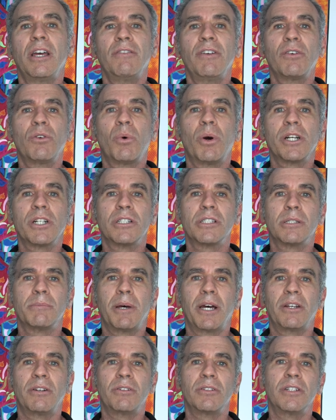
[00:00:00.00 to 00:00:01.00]
If you have questions
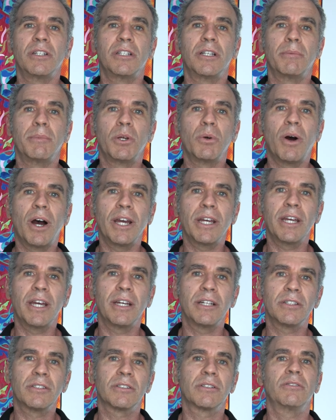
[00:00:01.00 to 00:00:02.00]
about your DWI
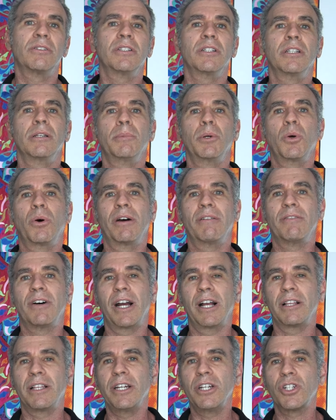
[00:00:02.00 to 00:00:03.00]
case or DWI
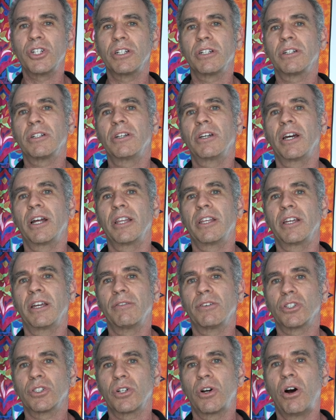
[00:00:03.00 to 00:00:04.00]
violation, you either
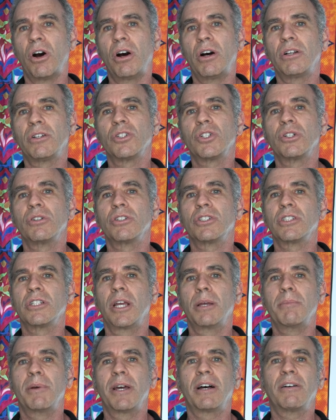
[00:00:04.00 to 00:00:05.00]
give us a call, shoot us
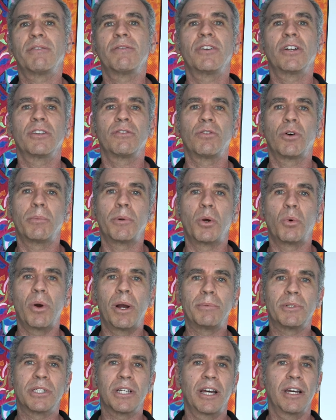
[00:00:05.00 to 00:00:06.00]
an email, fill out the form on our
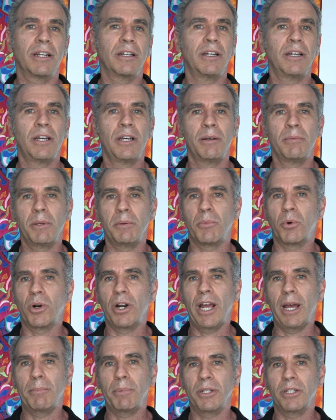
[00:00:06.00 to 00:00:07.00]
website. We're
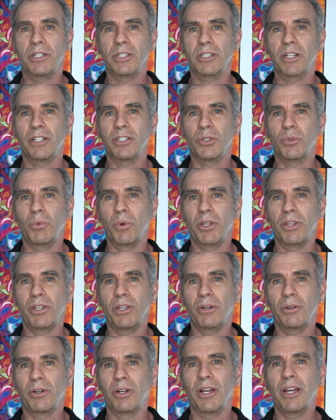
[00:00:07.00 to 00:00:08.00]
more than happy to discuss it
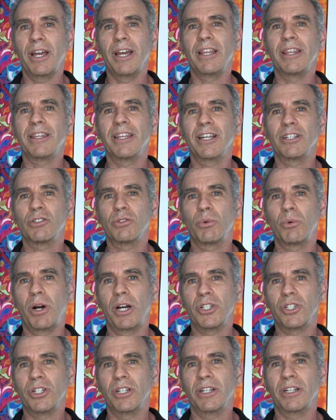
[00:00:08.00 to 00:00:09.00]
with you. And thanks for
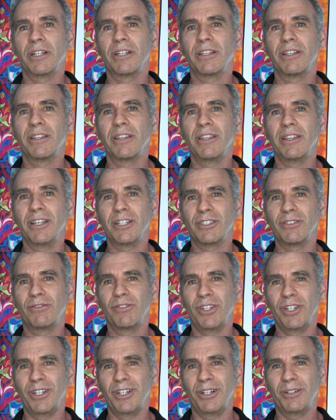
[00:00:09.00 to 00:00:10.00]
watching this
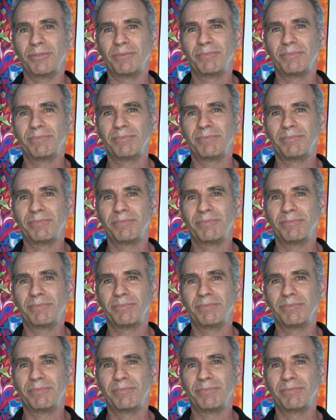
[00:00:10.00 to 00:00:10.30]
video.